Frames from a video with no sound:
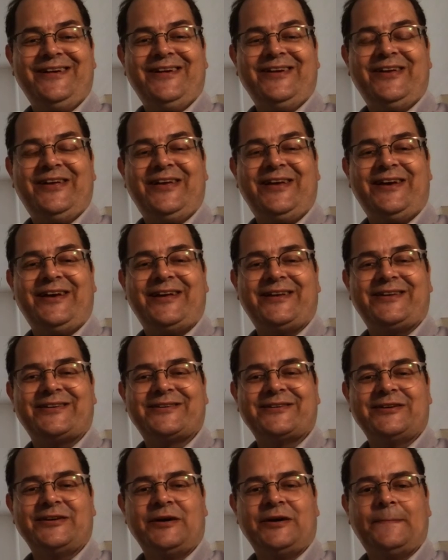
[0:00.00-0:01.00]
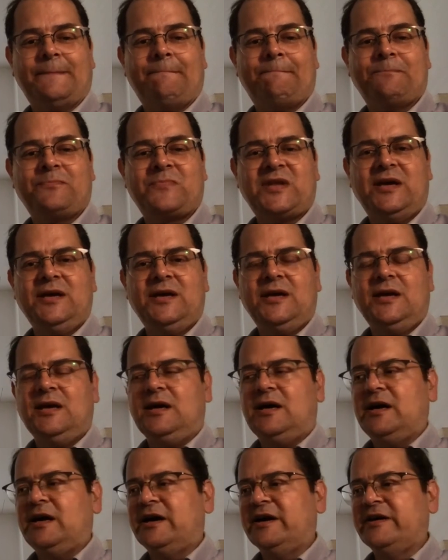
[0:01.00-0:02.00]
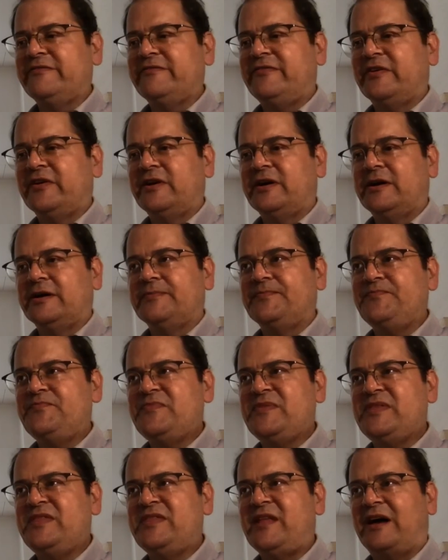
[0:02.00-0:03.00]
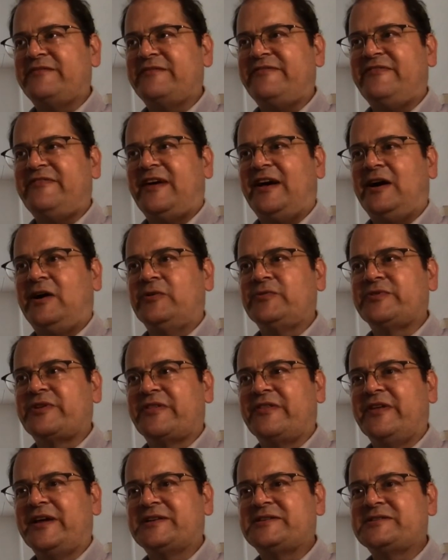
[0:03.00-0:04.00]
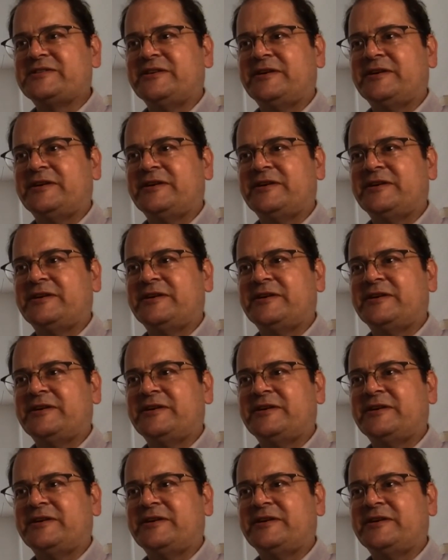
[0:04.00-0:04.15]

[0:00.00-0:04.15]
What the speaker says: And I've not found that,